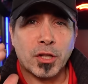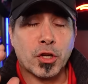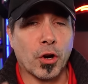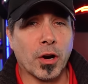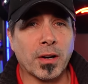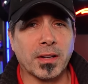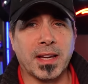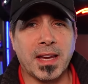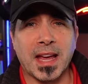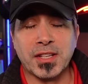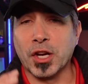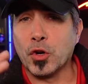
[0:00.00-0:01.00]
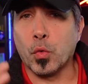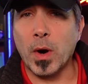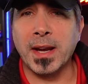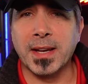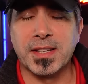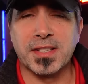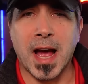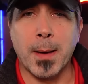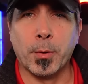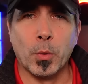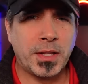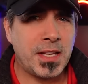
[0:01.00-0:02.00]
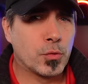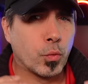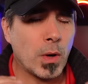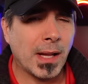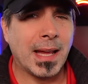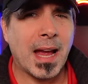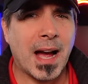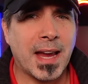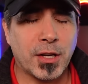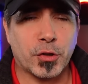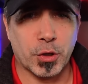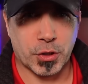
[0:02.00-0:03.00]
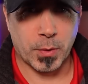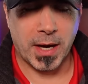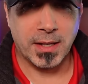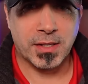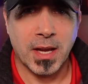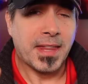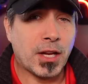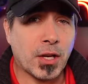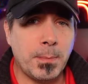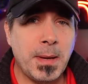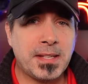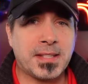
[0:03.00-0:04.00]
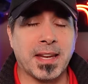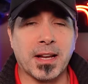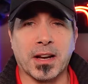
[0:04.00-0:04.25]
And currently, as a great example, with these really high interest rates, they could be sitting